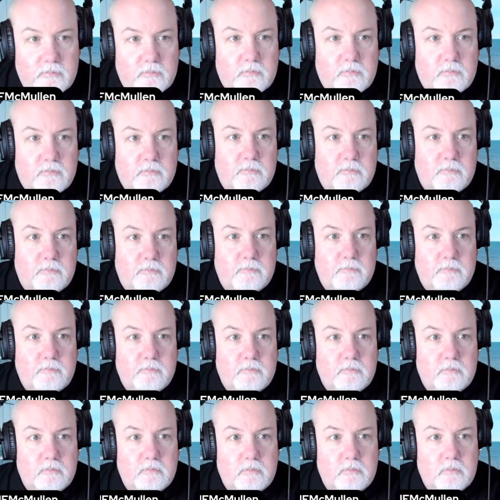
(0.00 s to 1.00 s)

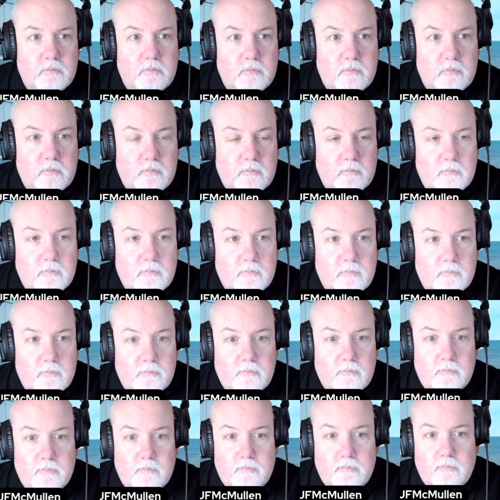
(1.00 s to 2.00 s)

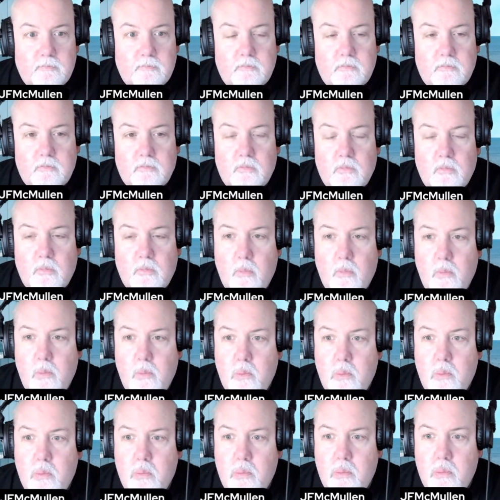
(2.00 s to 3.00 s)

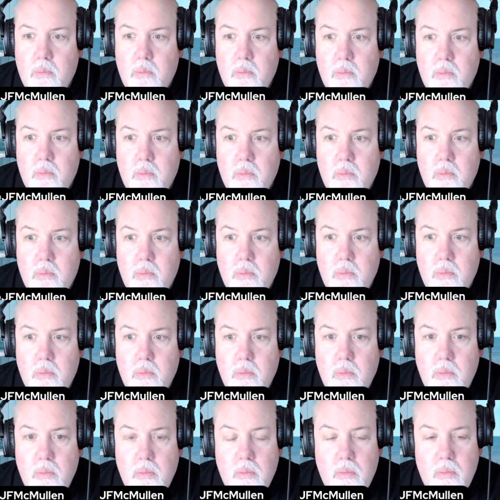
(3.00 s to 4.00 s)

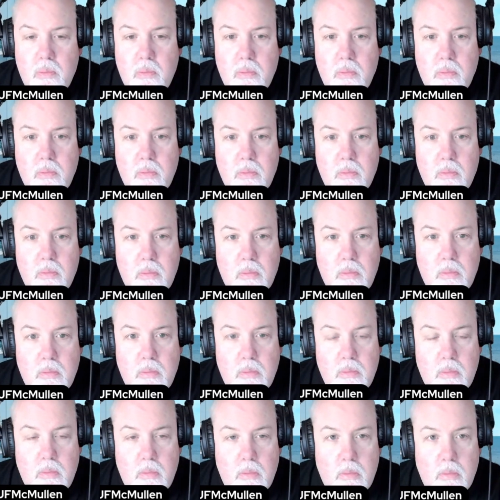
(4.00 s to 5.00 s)

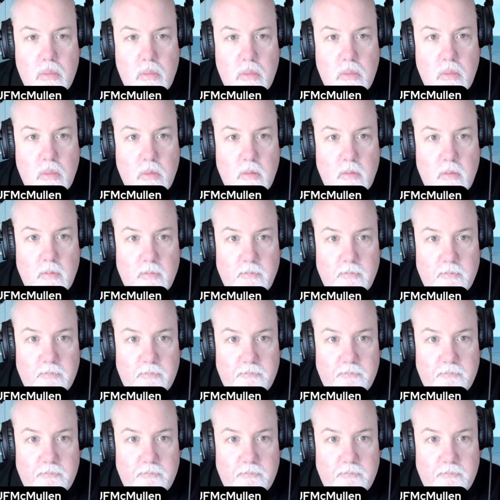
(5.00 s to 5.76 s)
(not speaking)